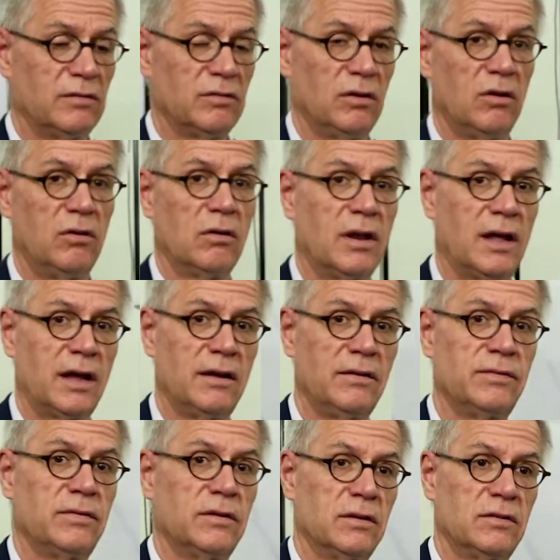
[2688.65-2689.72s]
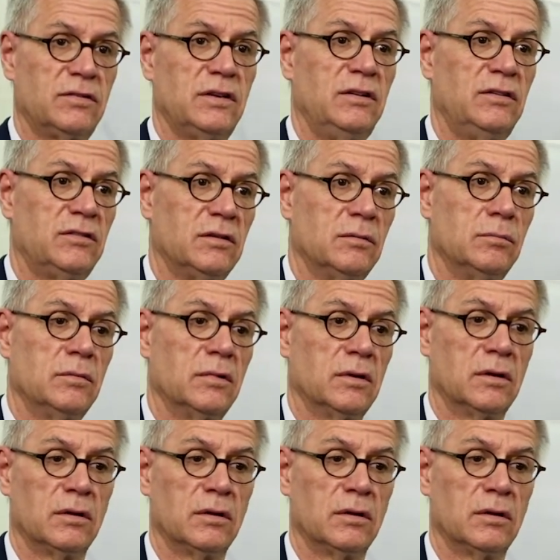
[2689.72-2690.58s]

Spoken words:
a long life system